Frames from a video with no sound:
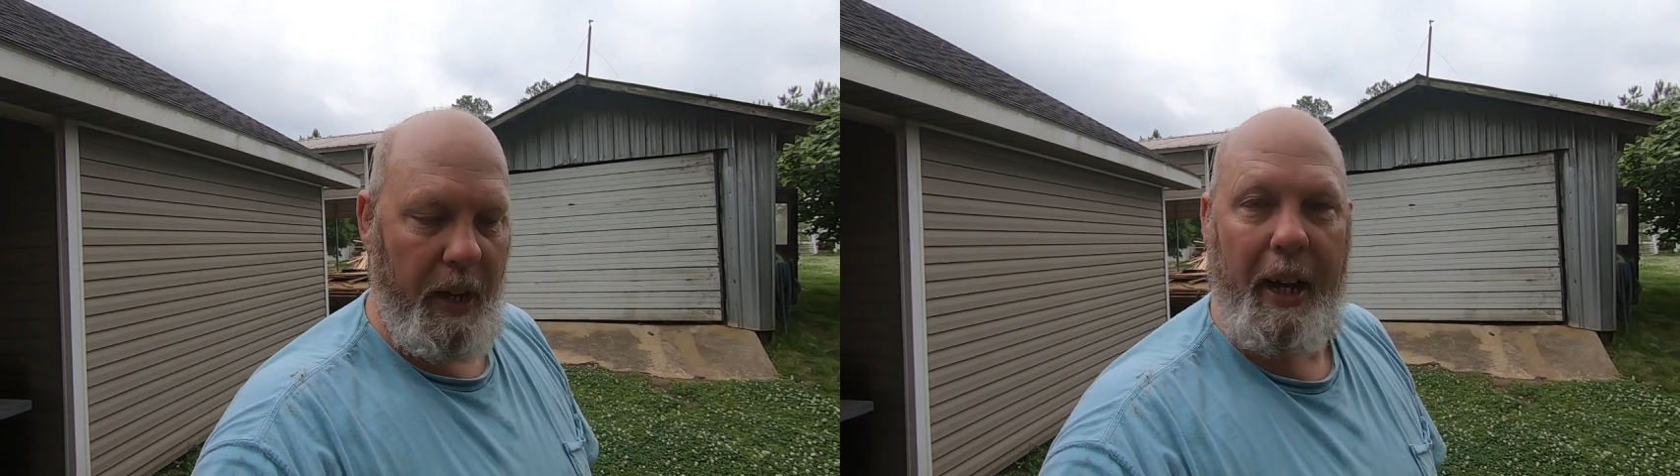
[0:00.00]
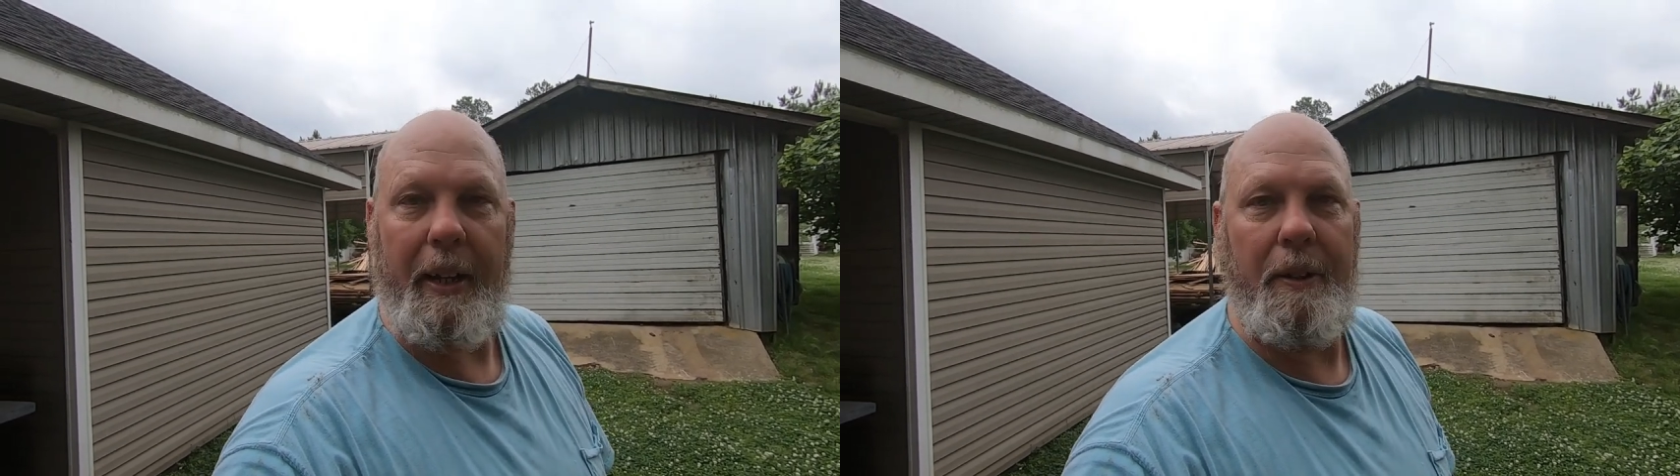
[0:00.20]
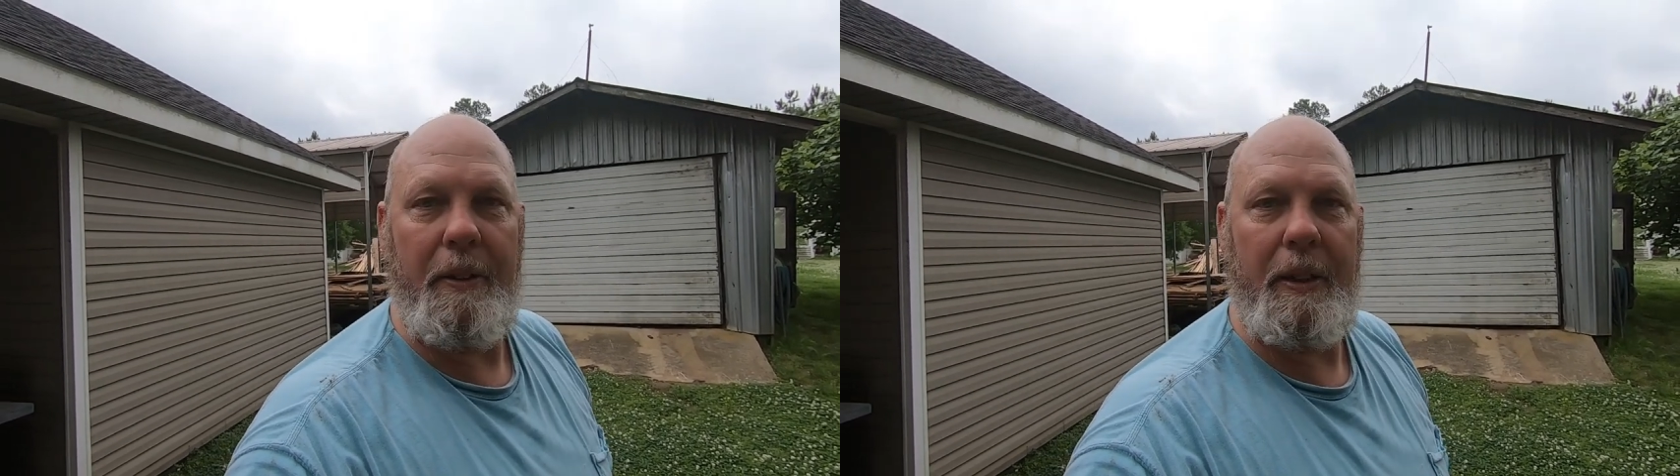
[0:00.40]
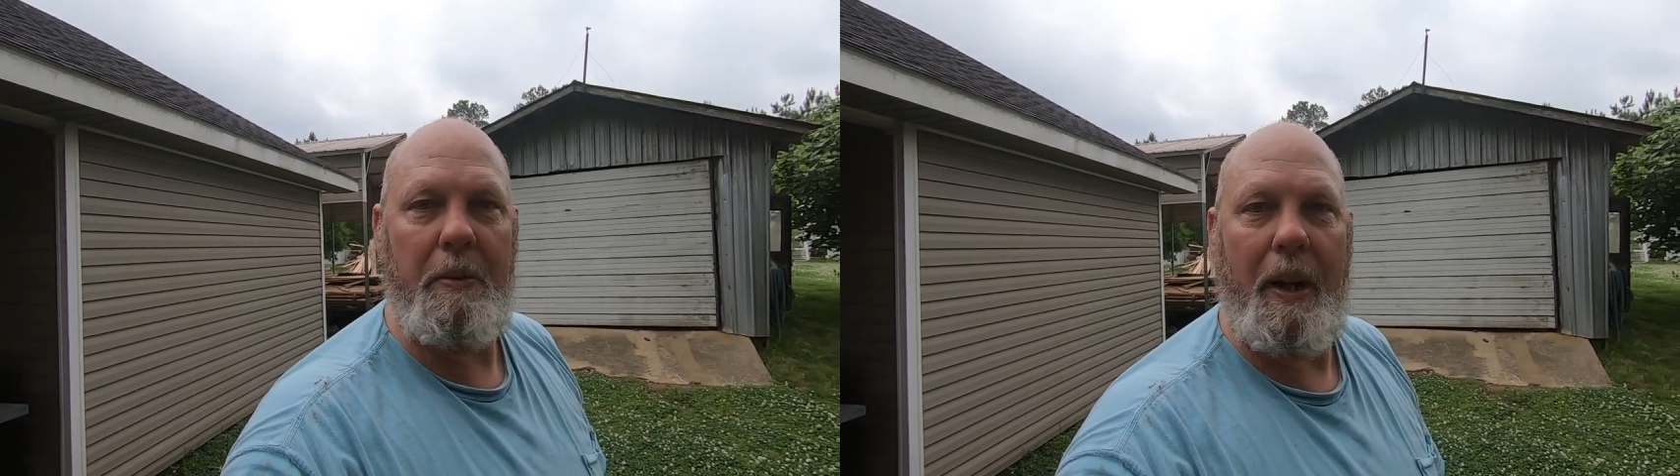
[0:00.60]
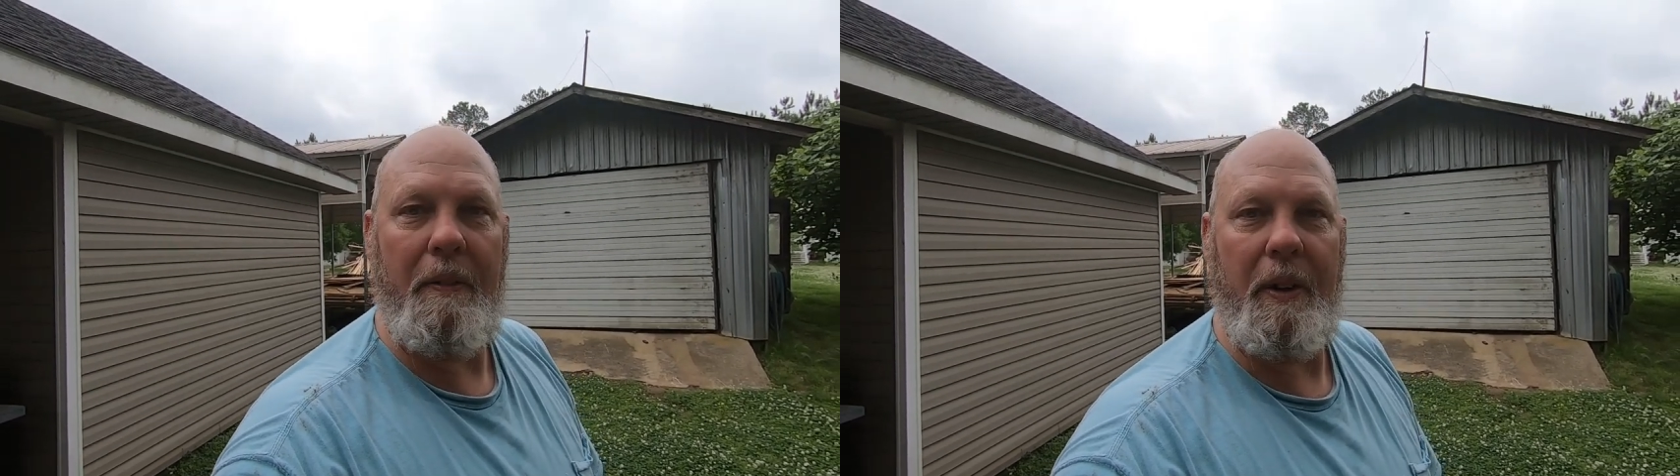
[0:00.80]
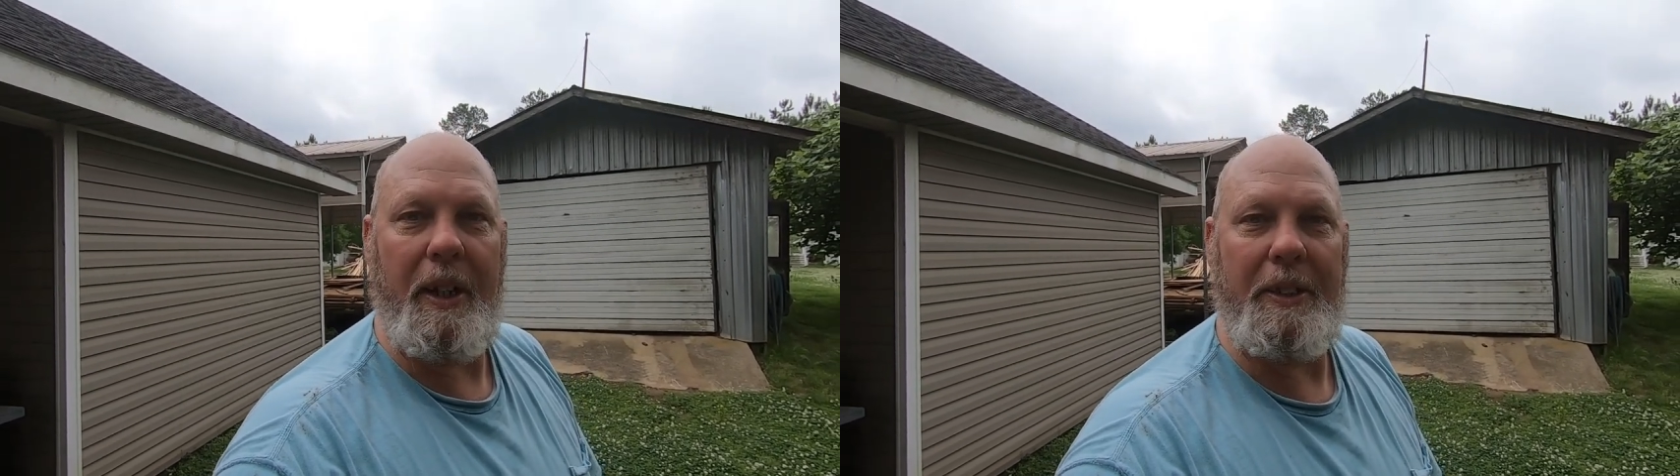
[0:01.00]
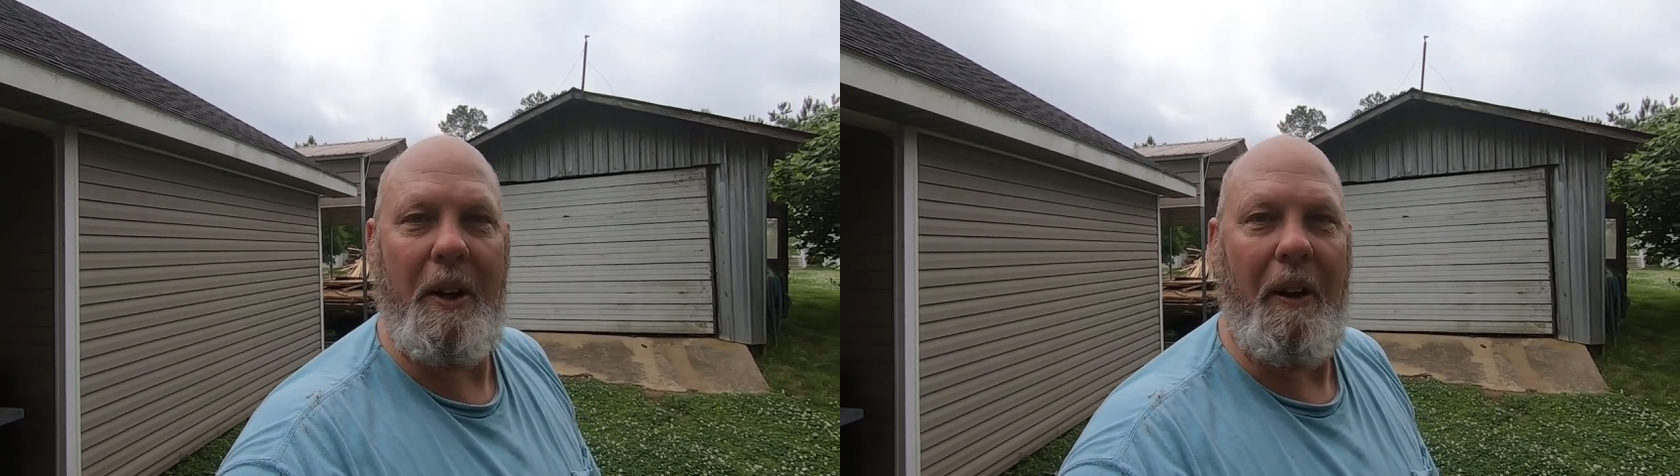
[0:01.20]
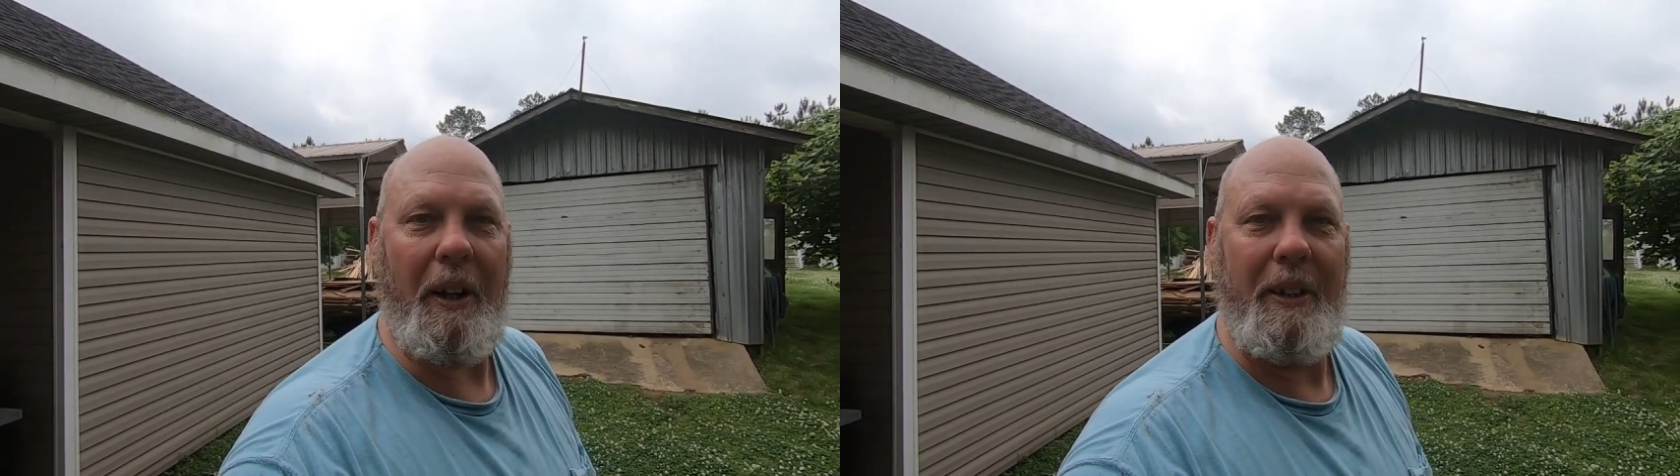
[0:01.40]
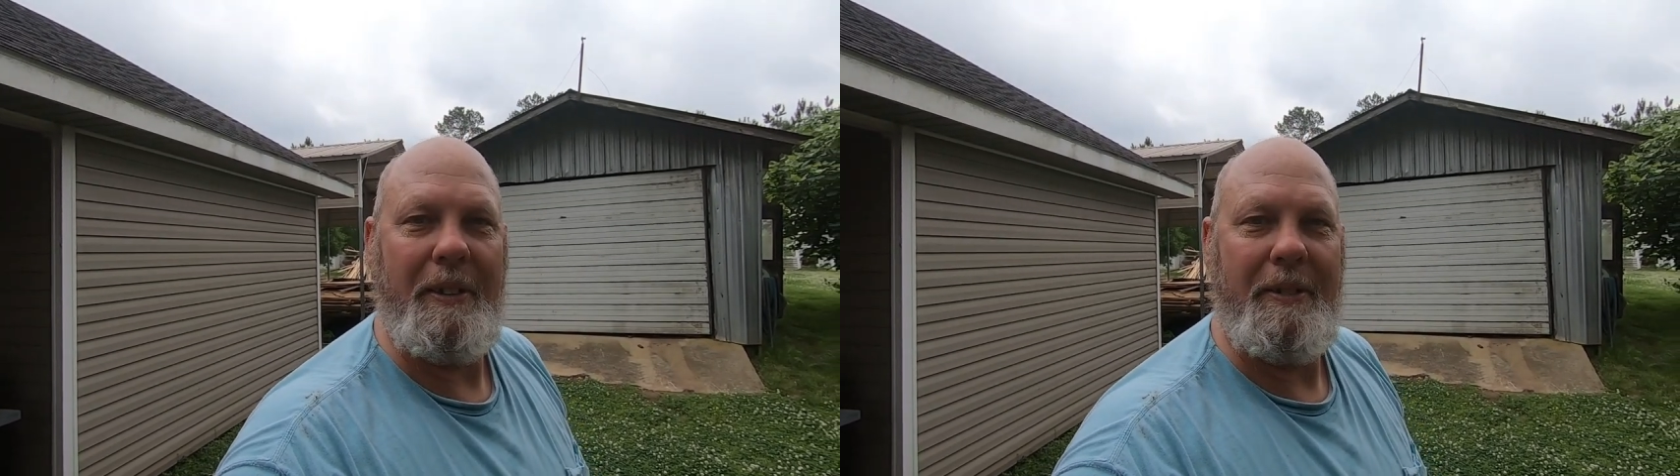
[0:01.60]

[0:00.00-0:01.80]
I can do this one after it gets dark.